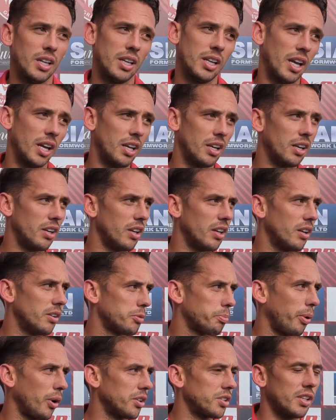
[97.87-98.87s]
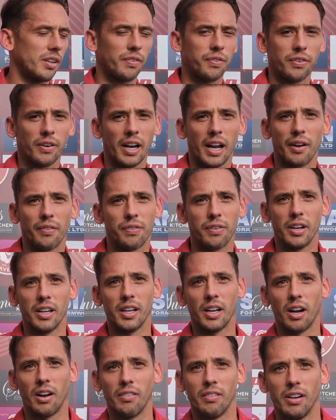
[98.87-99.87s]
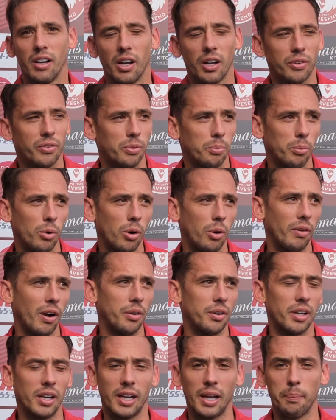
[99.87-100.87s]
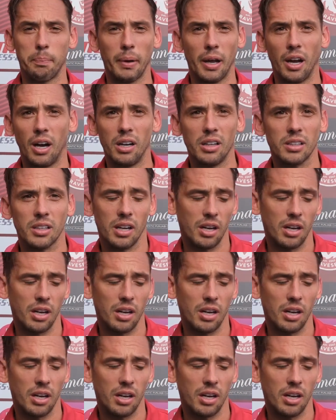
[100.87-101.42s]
yeah, it, it's positive. Three out of three. You can't really ask for more. We're only going to get better.